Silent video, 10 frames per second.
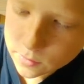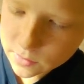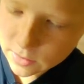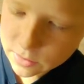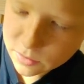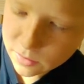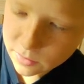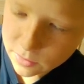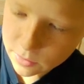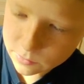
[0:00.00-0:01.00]
got to
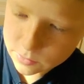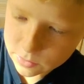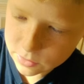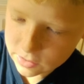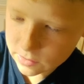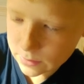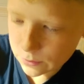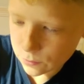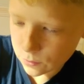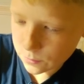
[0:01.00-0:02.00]
actually, you know, touch it to
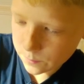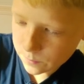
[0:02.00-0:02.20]
draw.